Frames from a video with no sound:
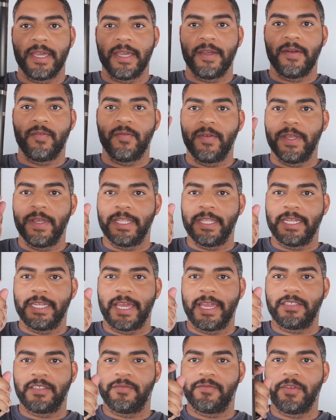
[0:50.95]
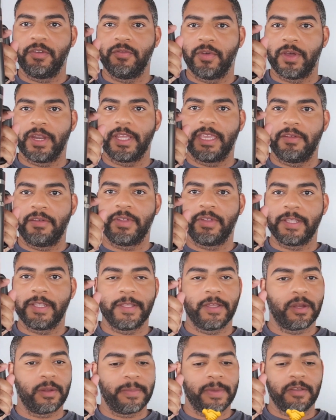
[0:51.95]
Really nice if you wanna give it a little
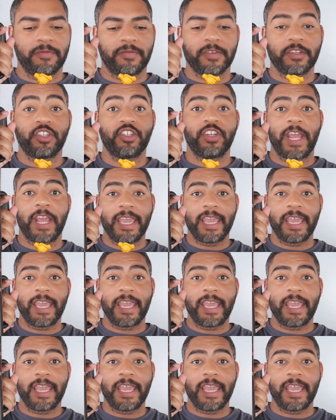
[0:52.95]
bit of a shake.